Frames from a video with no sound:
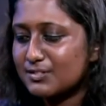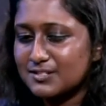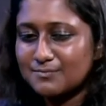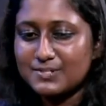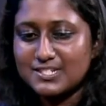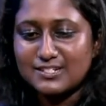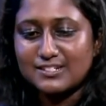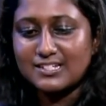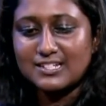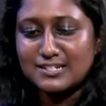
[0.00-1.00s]

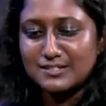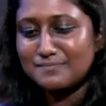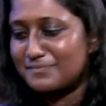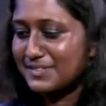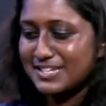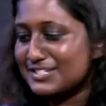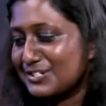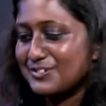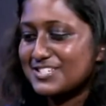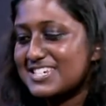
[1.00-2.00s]
particularly into
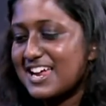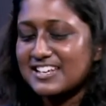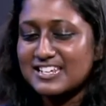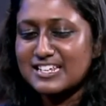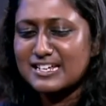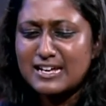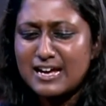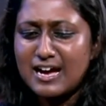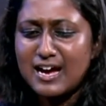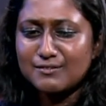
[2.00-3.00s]
Christianity.
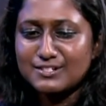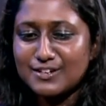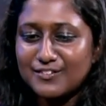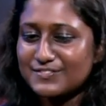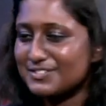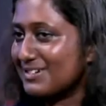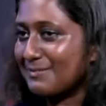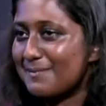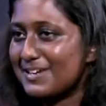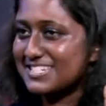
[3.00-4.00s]
I was off doing
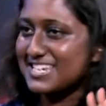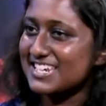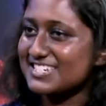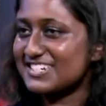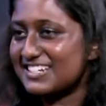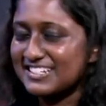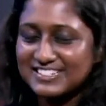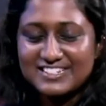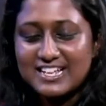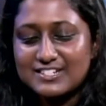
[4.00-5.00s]
my meditation
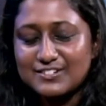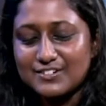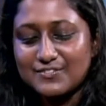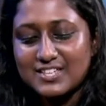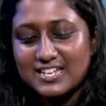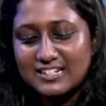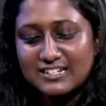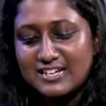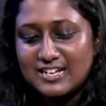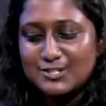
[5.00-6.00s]
and that sort of
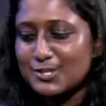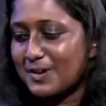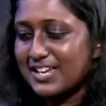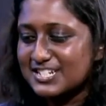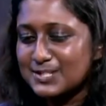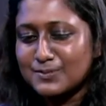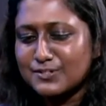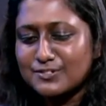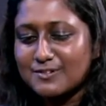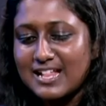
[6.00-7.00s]
thing, New Age
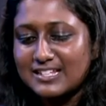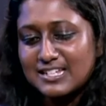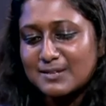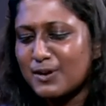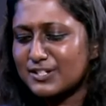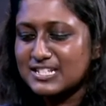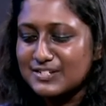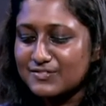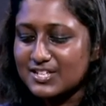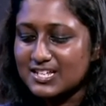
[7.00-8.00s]
spirituality,
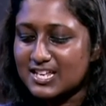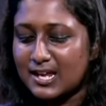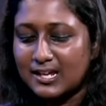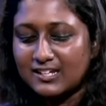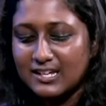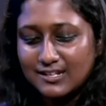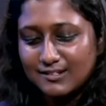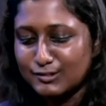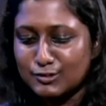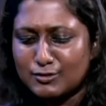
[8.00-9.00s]
positive thinking,
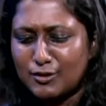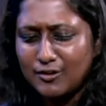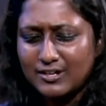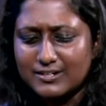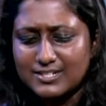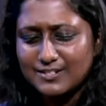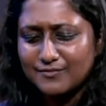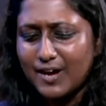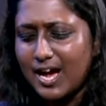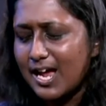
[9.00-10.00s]
and good auras and
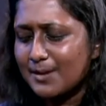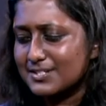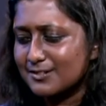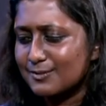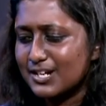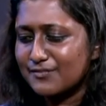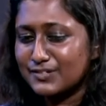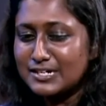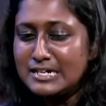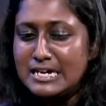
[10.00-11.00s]
vibes and whatever.